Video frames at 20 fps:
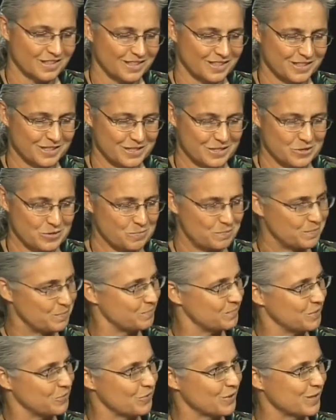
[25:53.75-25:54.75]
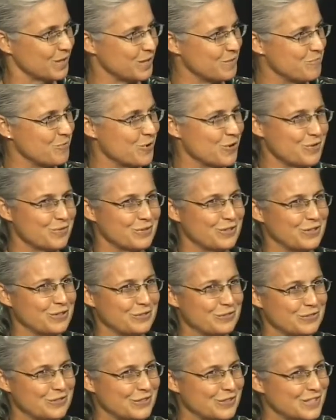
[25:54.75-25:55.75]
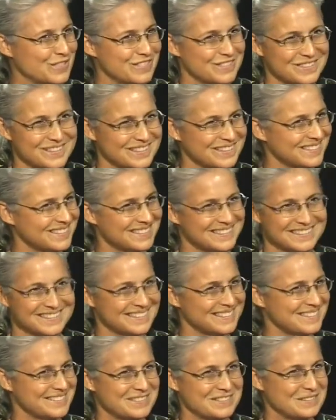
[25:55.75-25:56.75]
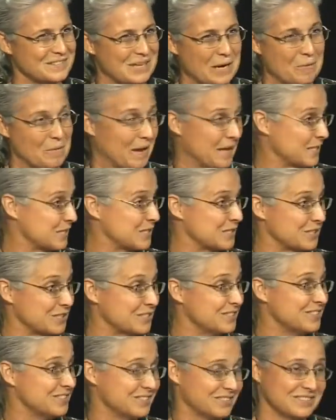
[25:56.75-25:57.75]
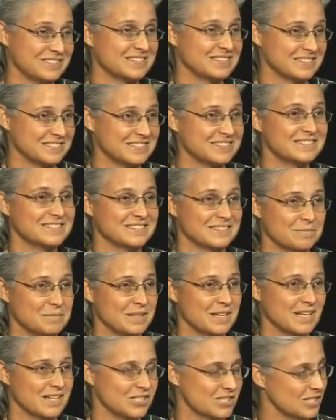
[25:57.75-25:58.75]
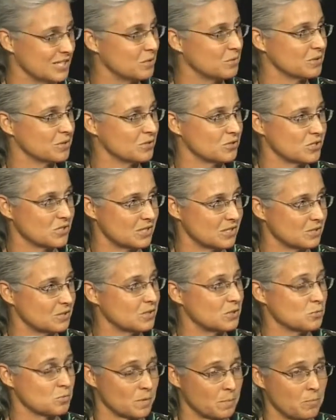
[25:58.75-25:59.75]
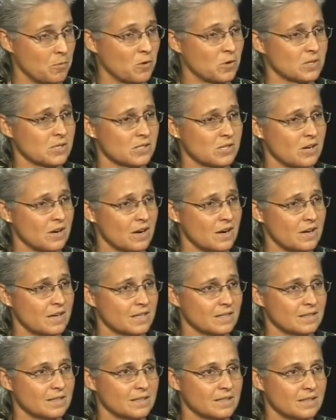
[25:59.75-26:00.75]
And I hope to be working more with you folks. I mean, got lots to do, you know. It'd be nice to hear what those reports are. And